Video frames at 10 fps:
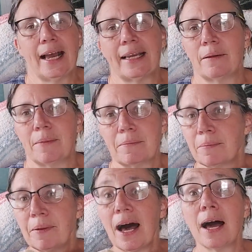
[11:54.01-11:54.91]
I can't remember,
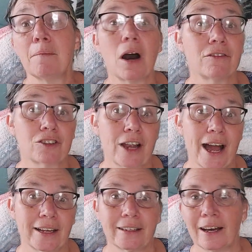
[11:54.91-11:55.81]
but I'm off
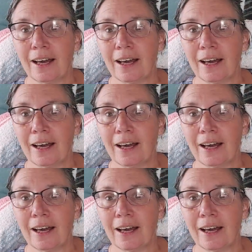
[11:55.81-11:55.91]
track.